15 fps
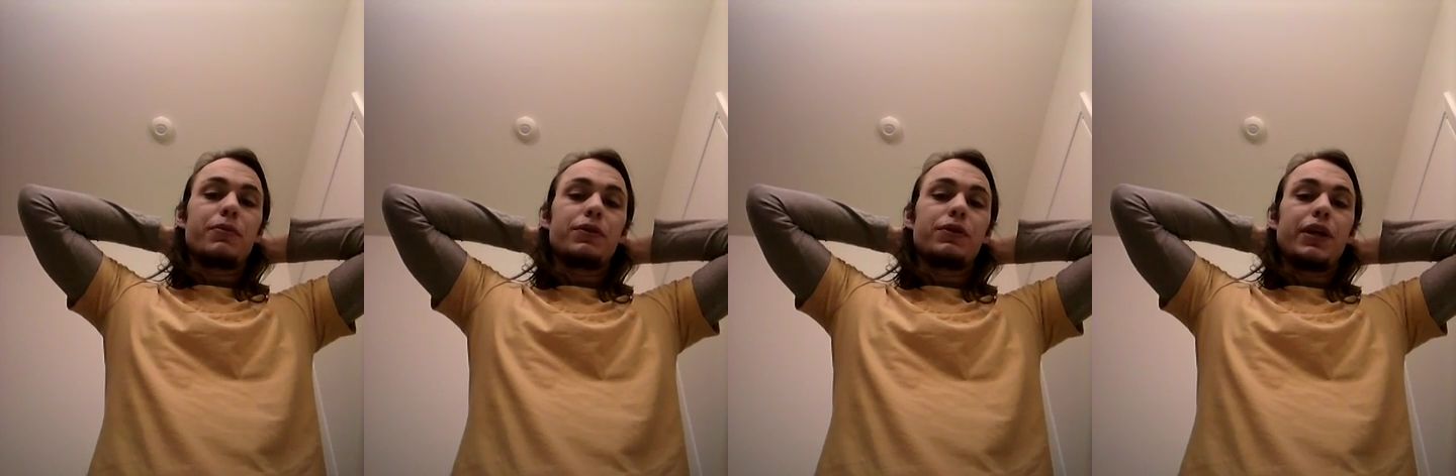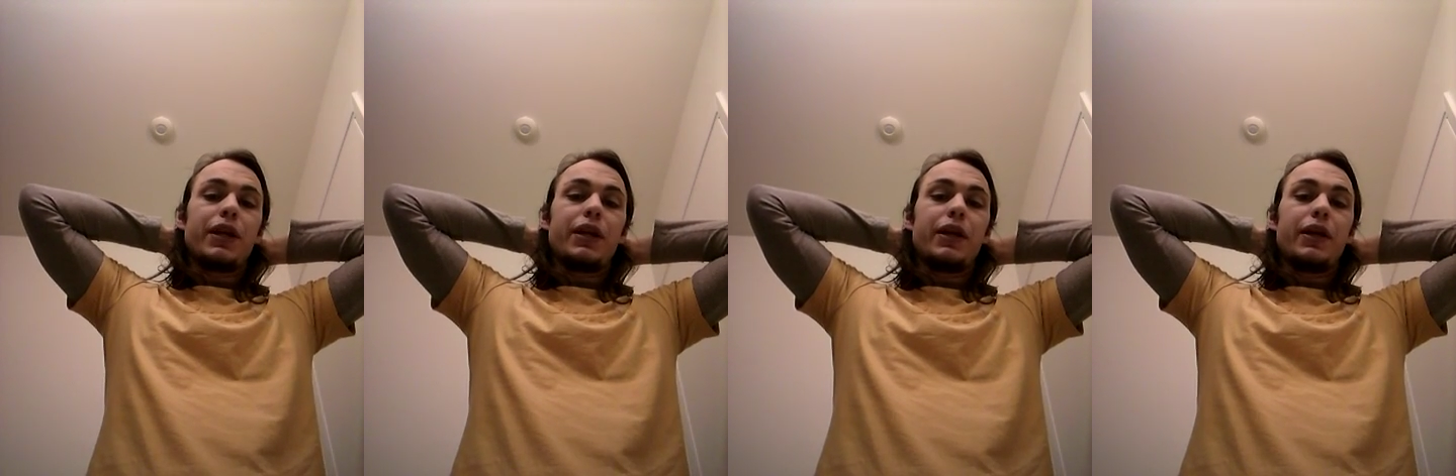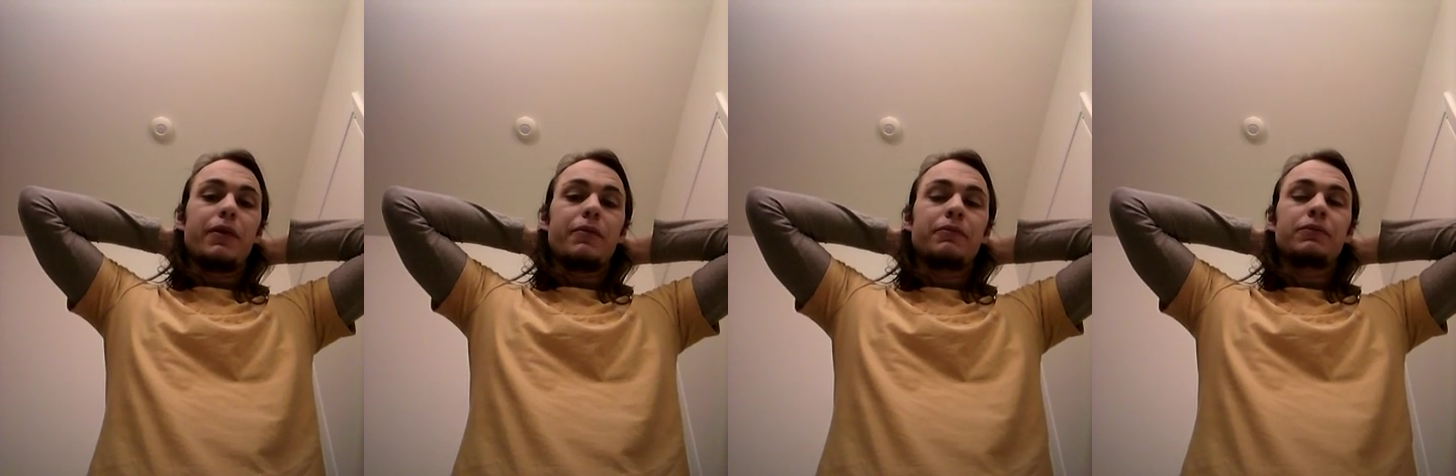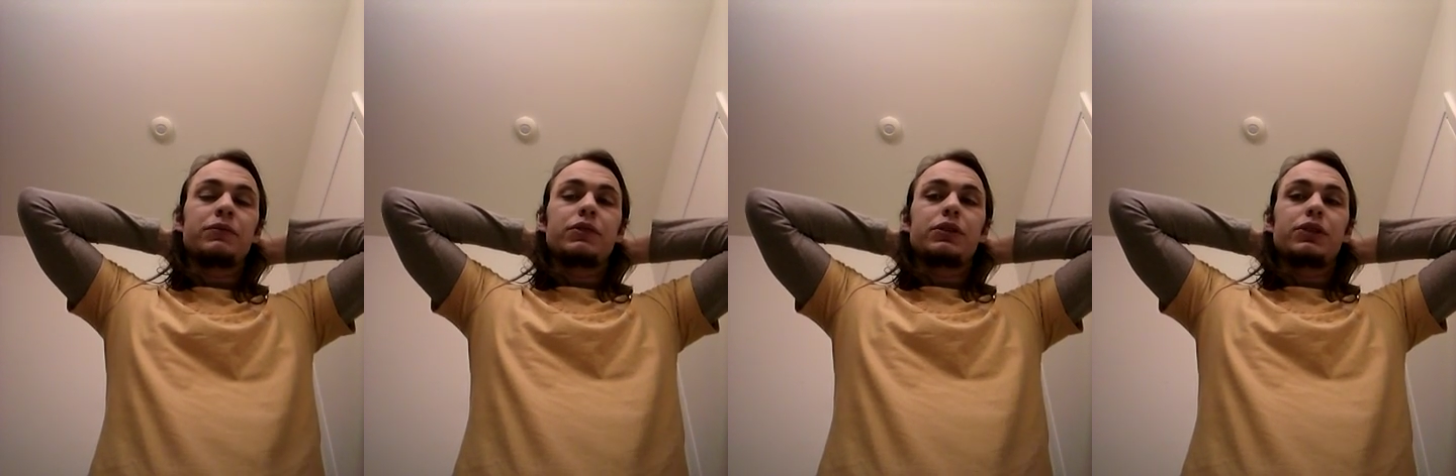birthday today.
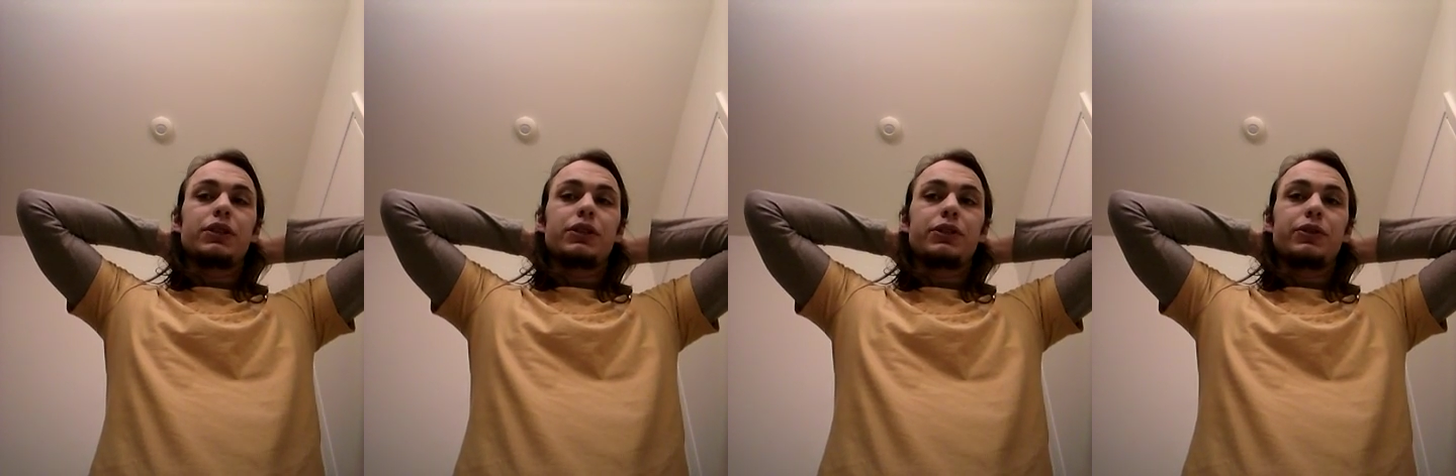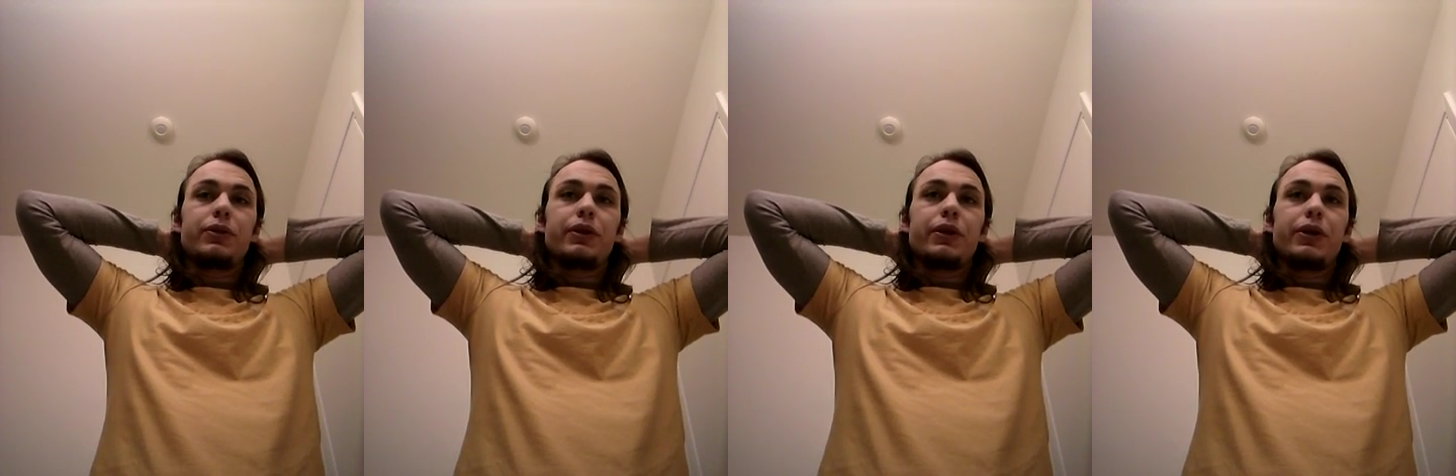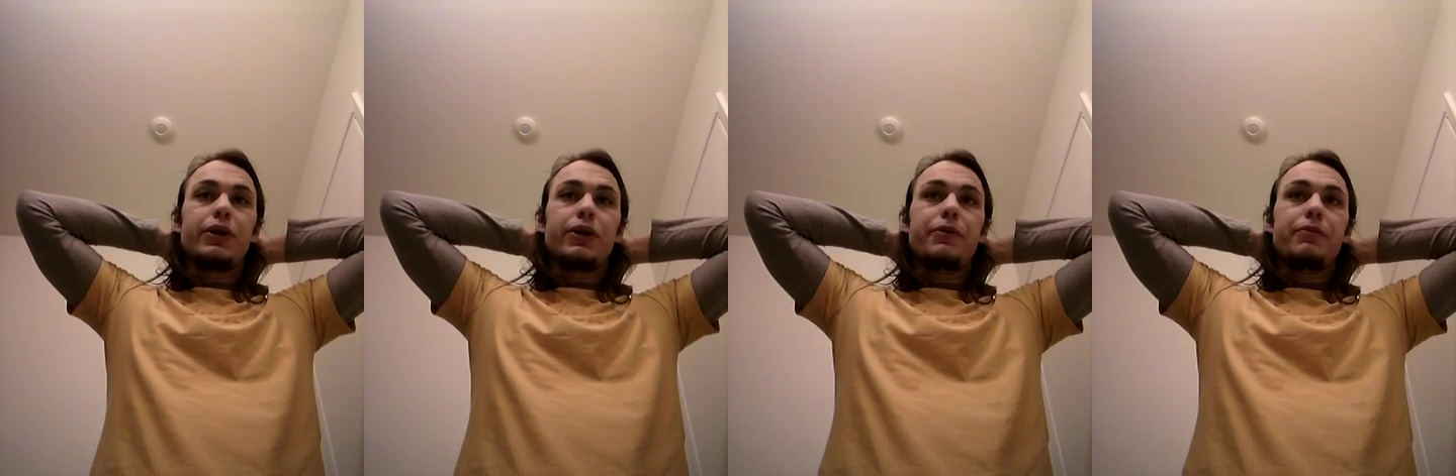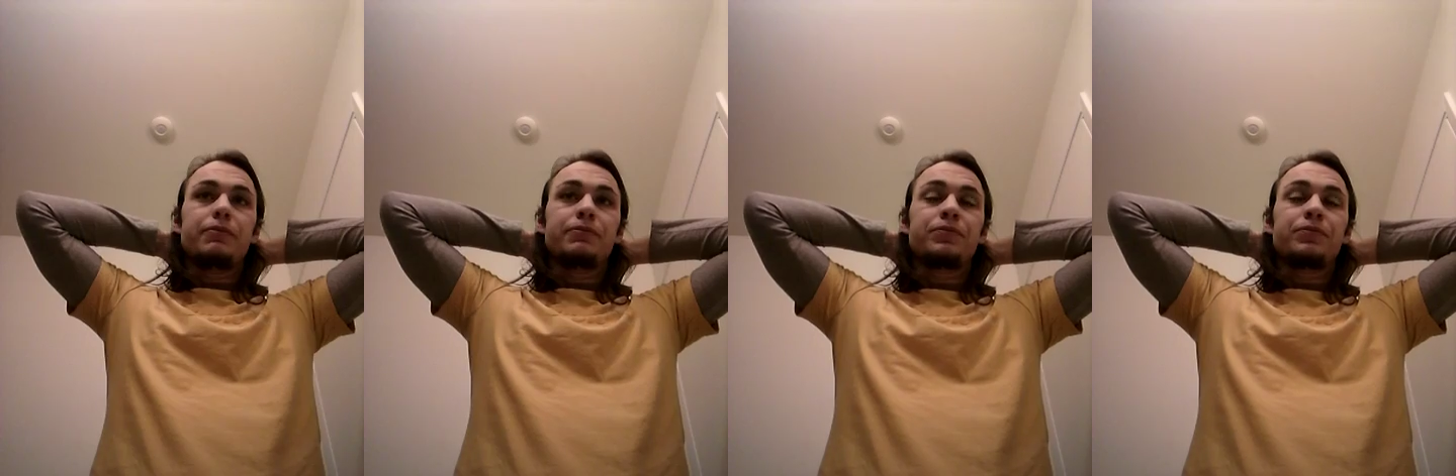She's doing good.